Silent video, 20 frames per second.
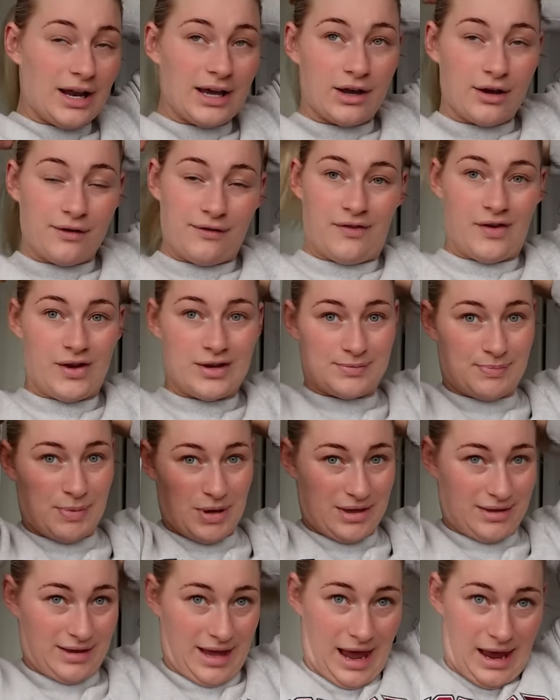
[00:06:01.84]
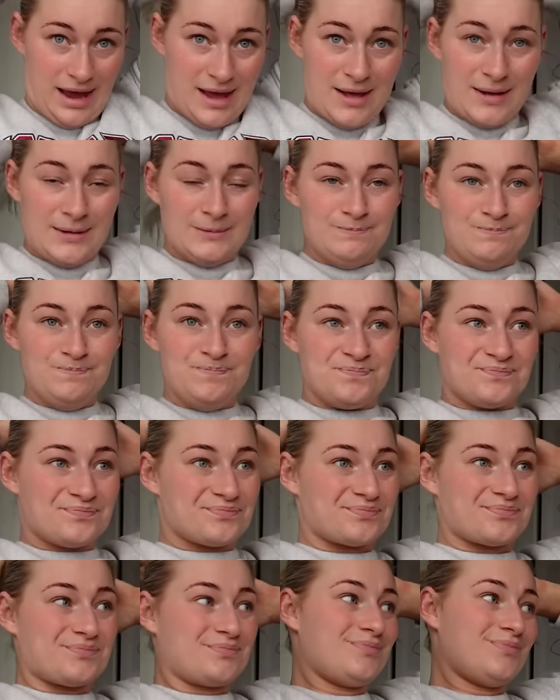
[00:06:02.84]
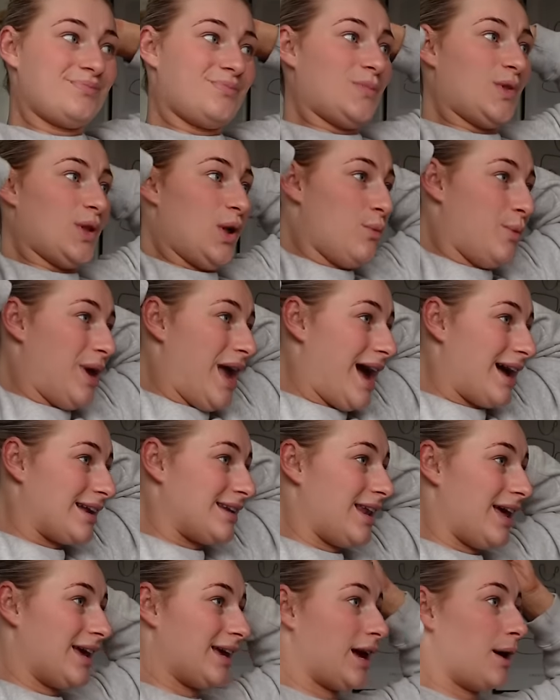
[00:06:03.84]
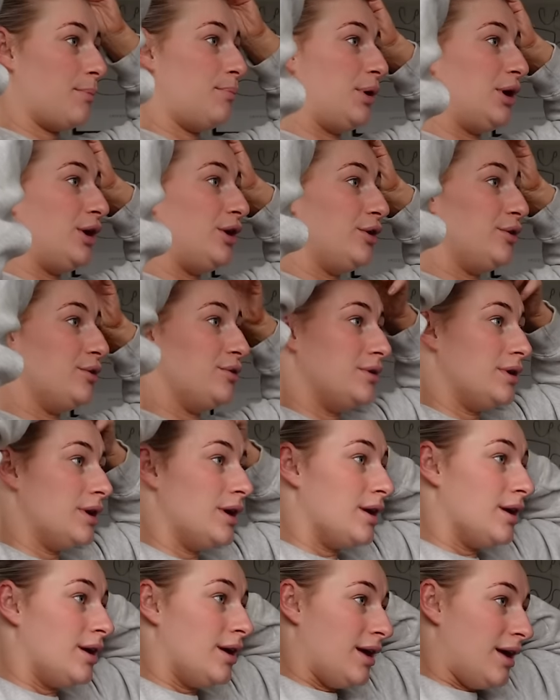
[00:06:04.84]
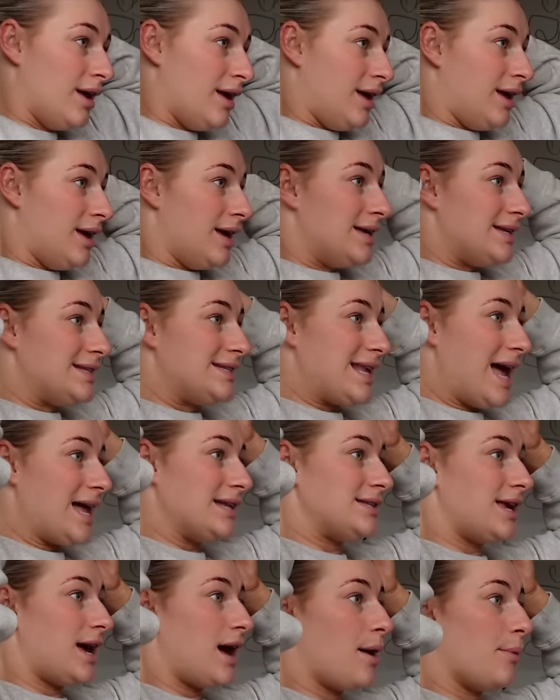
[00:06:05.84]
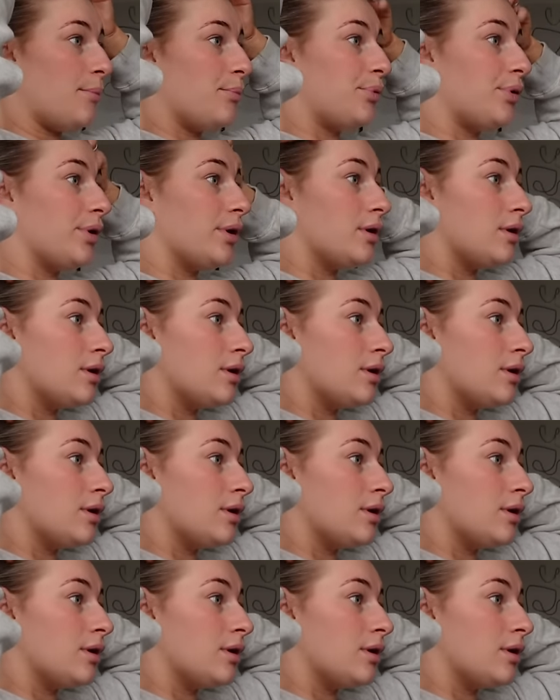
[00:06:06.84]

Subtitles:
Like her first birthday, we had like a balloon set up